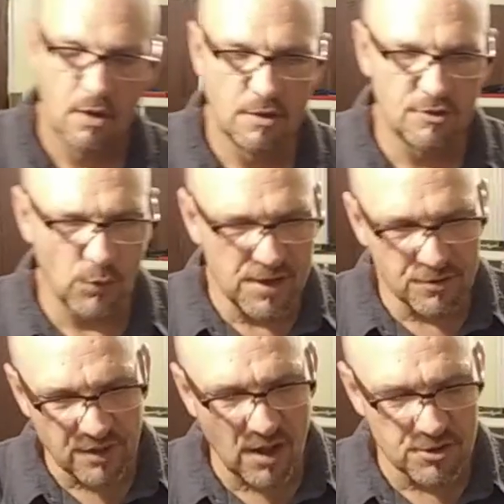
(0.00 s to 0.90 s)
The
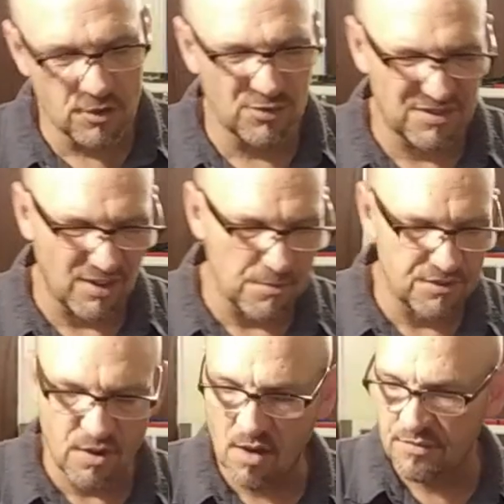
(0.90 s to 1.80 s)
tweezers I'll use with some
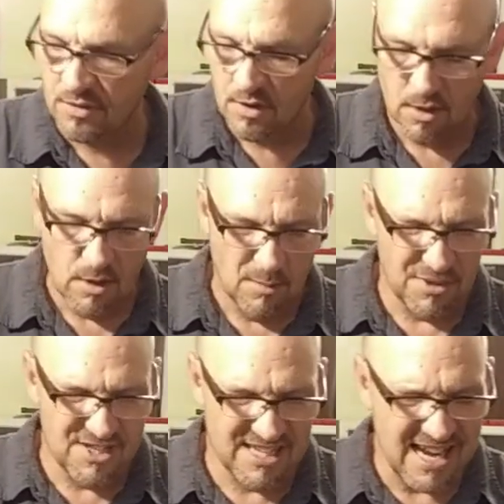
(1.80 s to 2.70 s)
stuff,
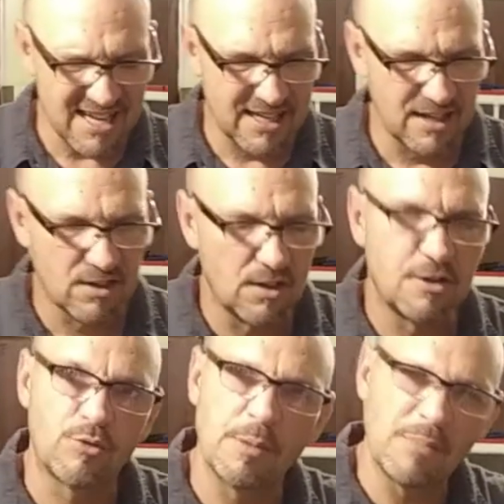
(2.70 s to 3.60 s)
but you can't get a
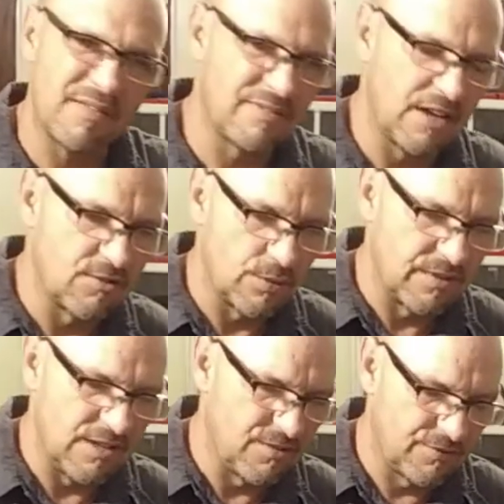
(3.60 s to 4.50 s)
good grip on things with
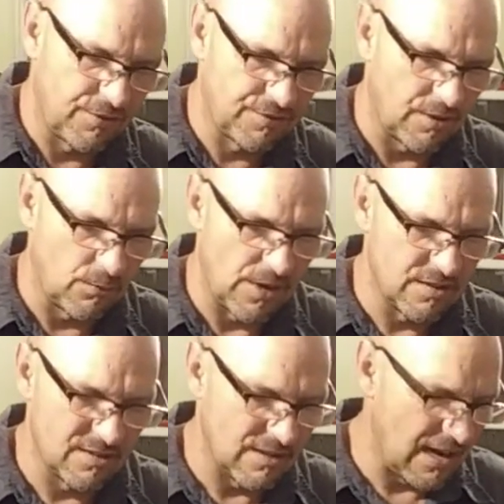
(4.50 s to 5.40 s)
these for some
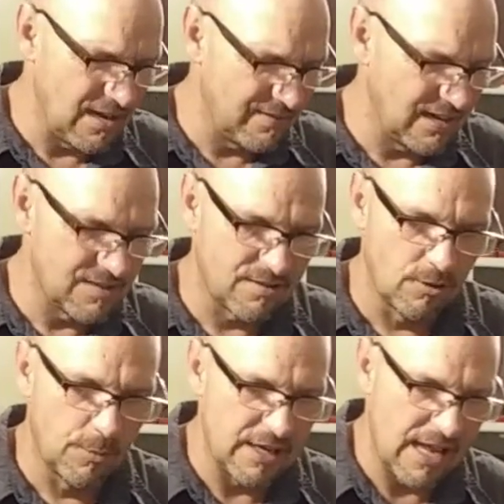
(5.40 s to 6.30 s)
reason. Anything that's a
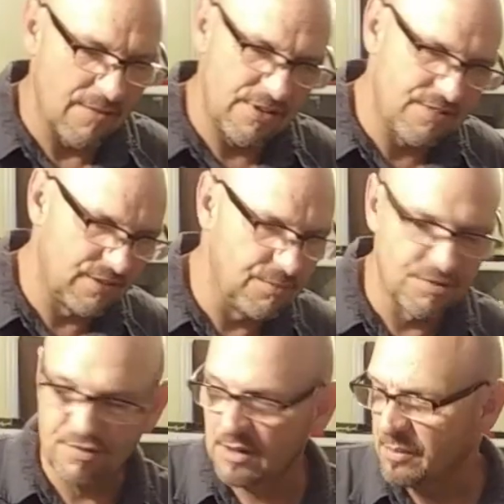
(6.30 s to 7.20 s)
little bit heavy seems to
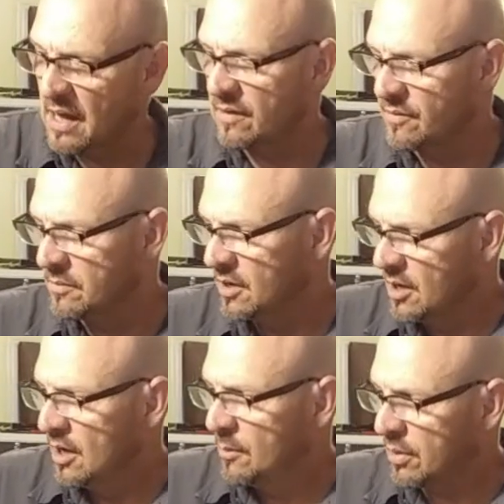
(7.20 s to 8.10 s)
slip out of them.
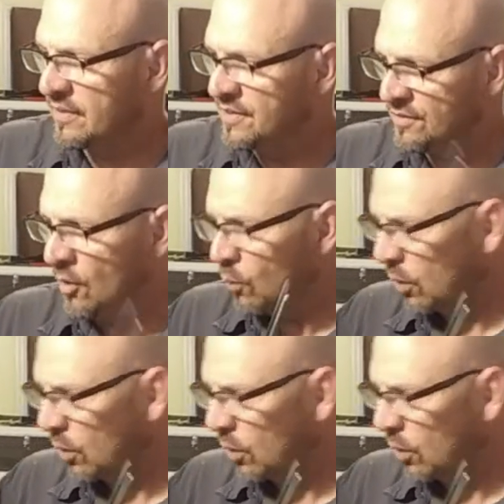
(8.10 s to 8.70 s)
But they still